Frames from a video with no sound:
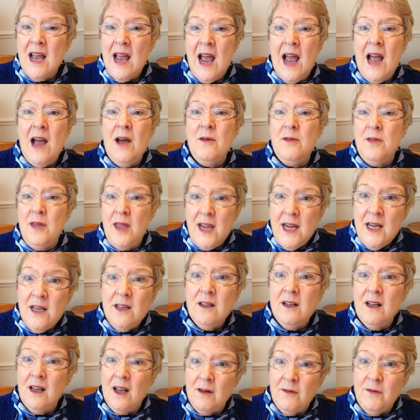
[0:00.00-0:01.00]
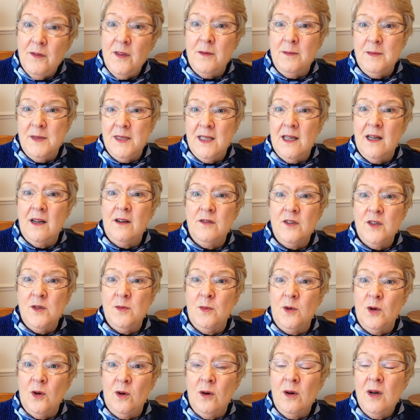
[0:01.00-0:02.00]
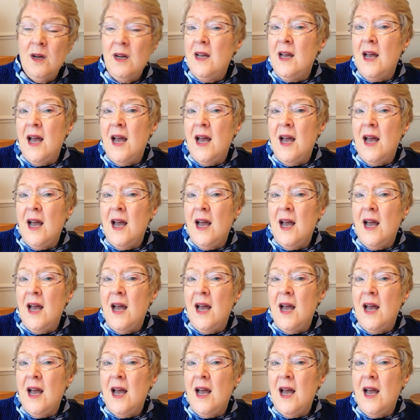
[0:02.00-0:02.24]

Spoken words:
how they could love themselves more